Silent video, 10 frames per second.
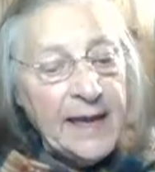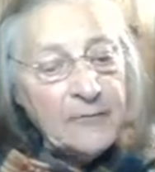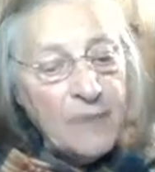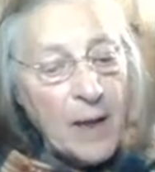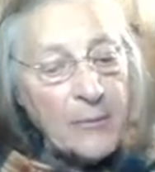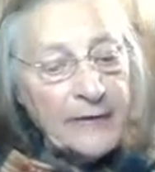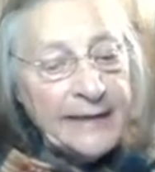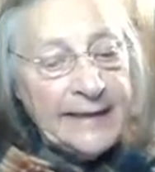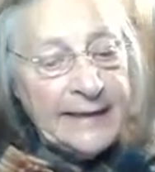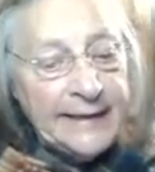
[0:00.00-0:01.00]
and Robert
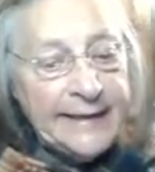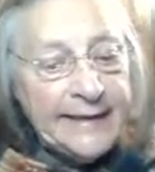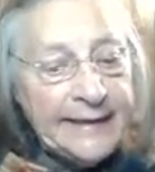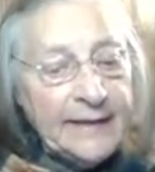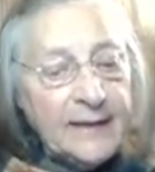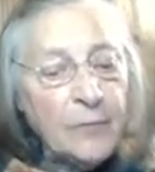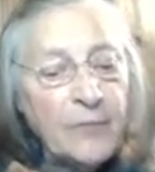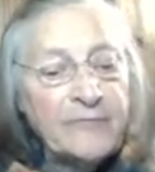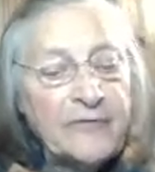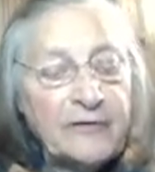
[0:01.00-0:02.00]
E. Lee
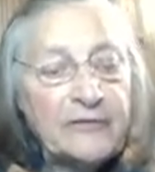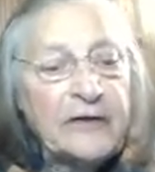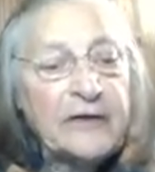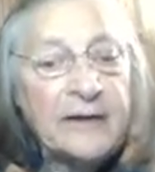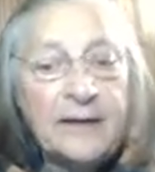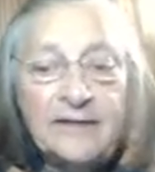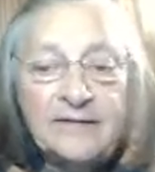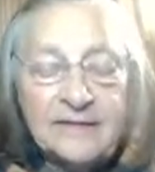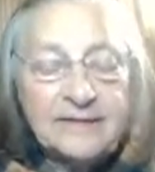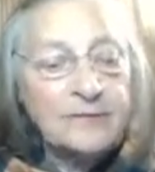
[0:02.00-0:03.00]
were first
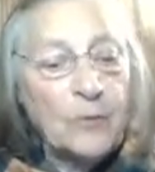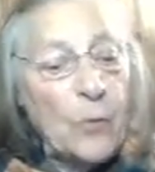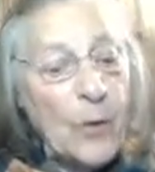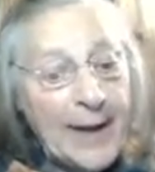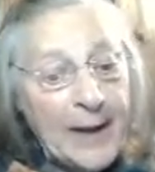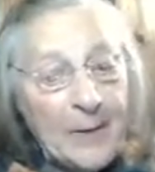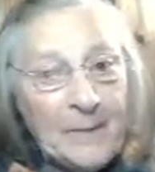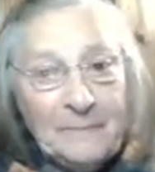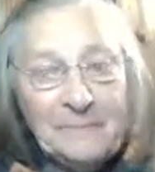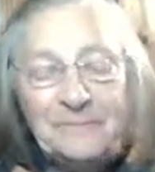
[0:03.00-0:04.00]
cousins. Wow.
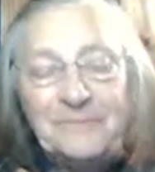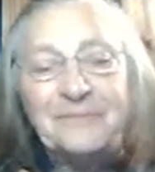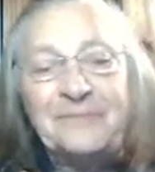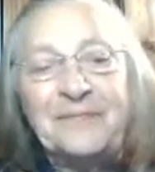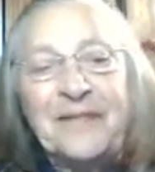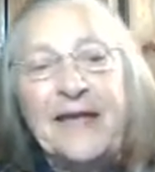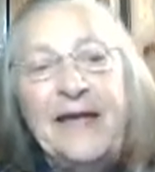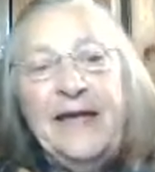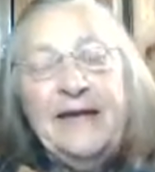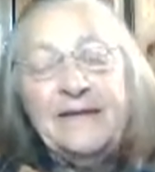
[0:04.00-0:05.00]

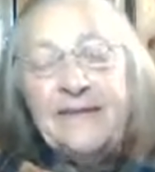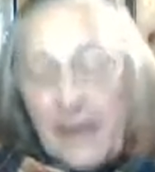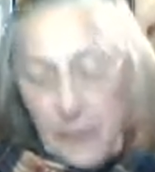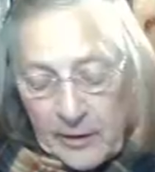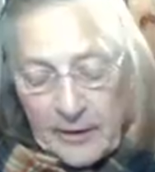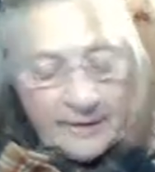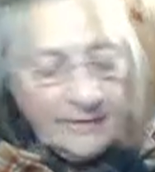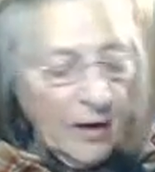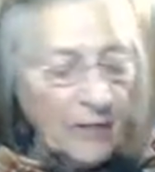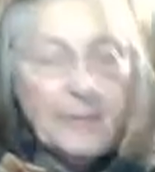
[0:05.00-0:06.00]
Today we're going to
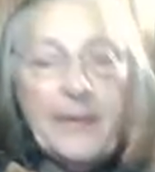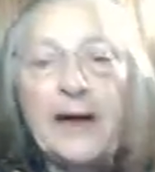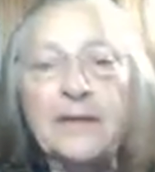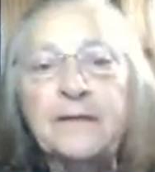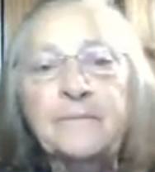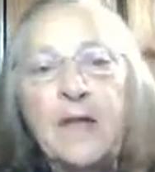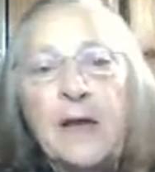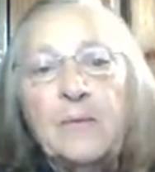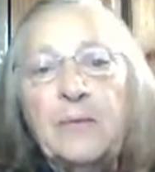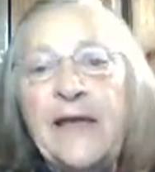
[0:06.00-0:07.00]
talk about
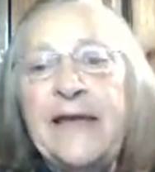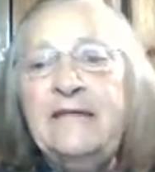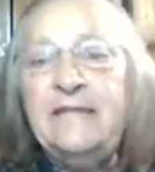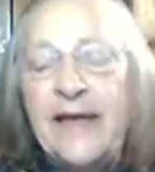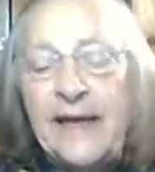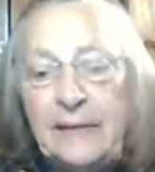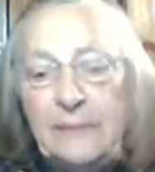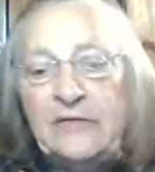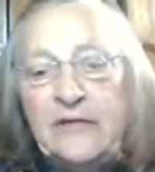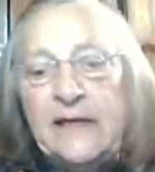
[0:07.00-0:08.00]
place
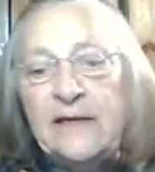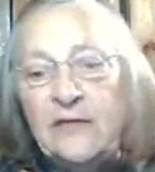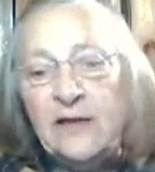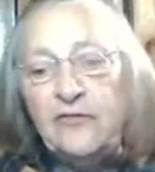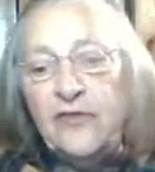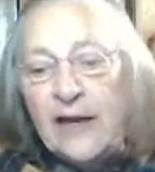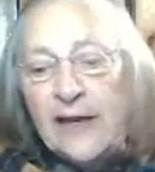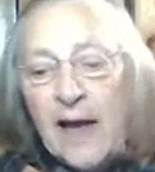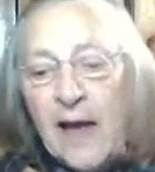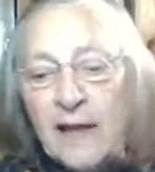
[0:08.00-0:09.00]
names in
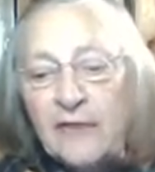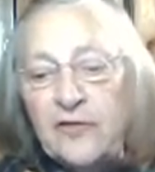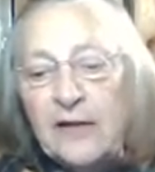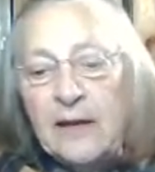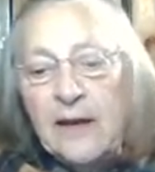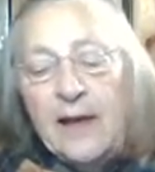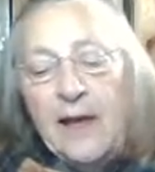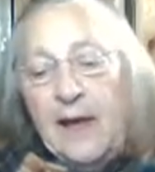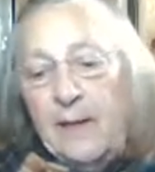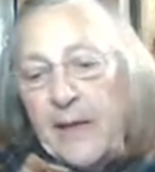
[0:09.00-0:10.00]
genealogy.
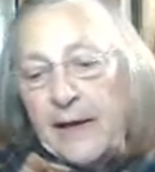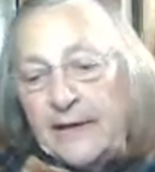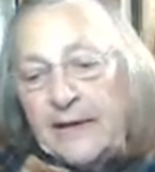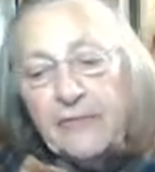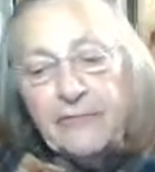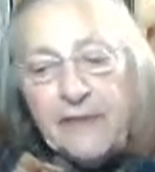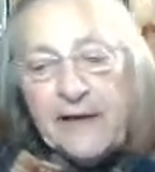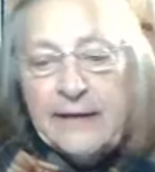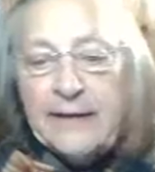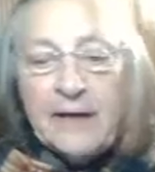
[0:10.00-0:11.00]
My dear
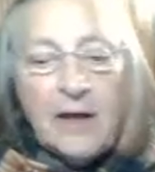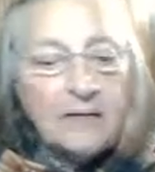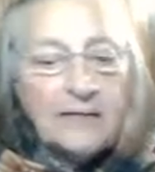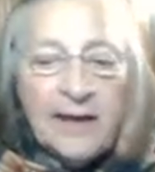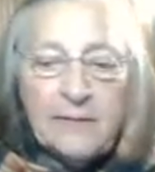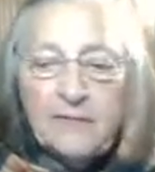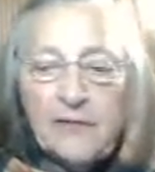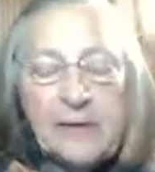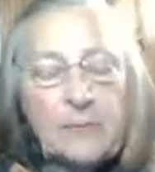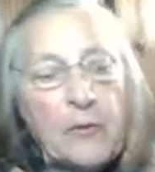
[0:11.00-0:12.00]
friend and longtime
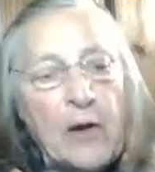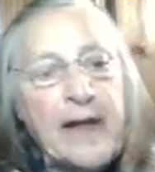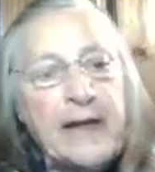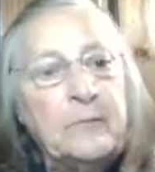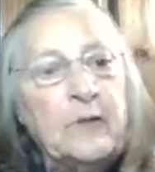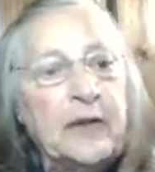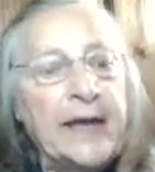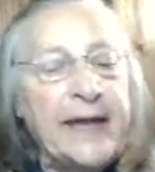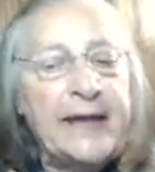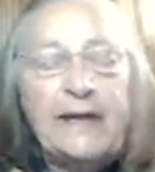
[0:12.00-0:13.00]
friend Brian
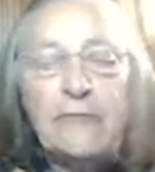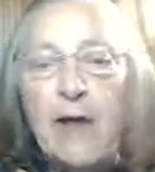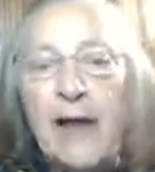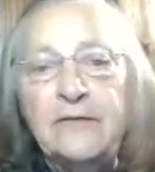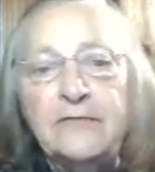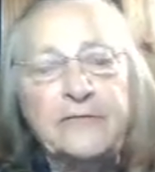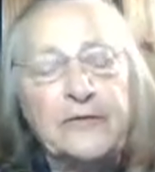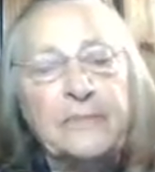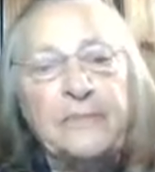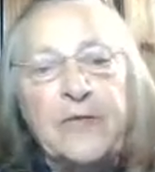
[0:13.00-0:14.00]
Mulcahy writes for